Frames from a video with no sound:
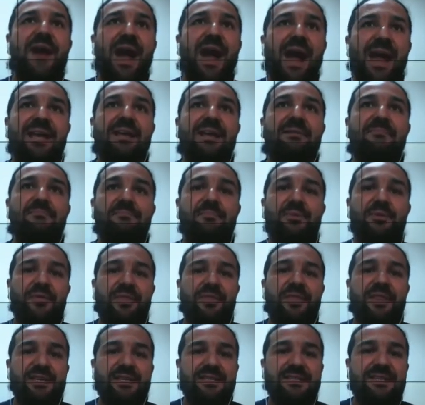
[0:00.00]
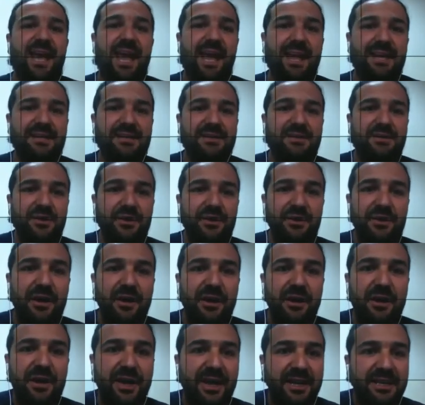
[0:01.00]
I put this
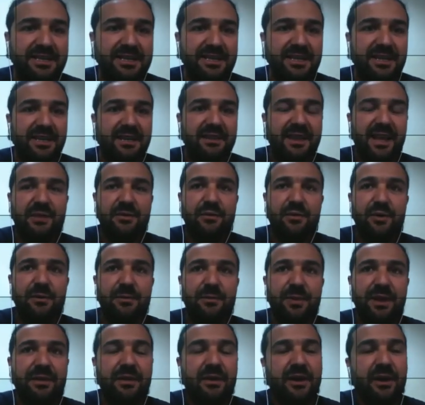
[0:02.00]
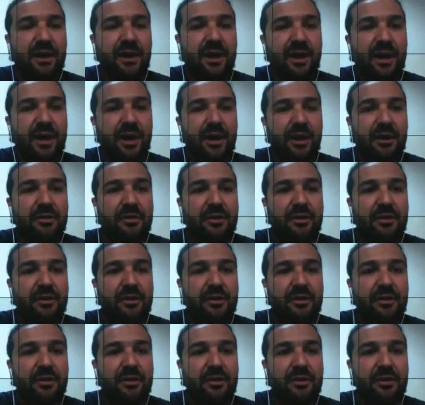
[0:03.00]
answer easy, that would be the